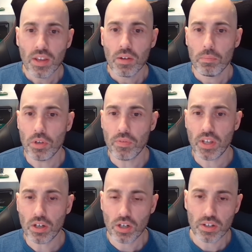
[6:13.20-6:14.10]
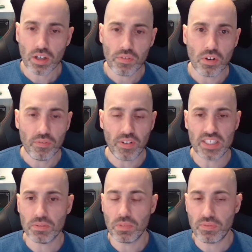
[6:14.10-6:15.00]
Moving on, I've got
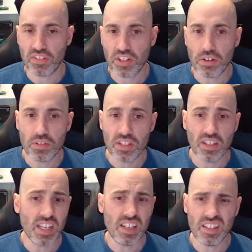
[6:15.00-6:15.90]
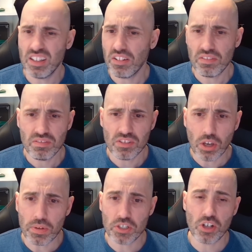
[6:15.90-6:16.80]
Phantom Riverstone.
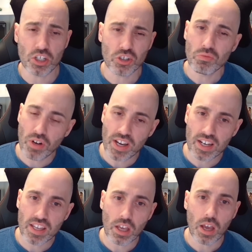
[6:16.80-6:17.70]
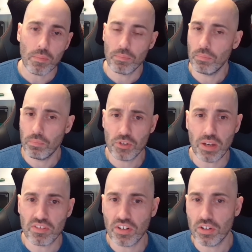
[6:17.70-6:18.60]
No introduction really.
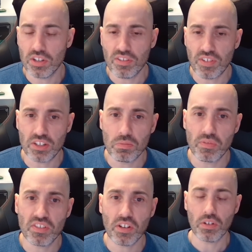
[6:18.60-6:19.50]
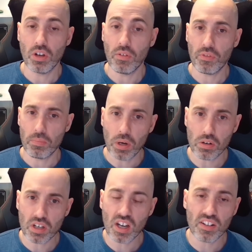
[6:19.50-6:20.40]
James and I use Phantom Riverstone a lot for the
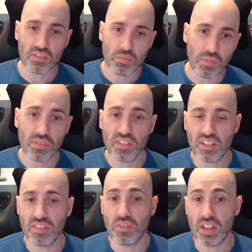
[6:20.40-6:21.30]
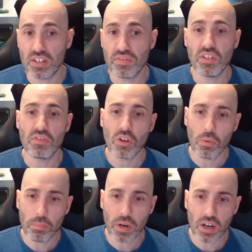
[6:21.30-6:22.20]
podcast and references for interviews gone
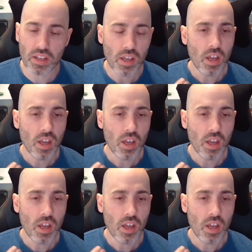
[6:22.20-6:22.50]
by.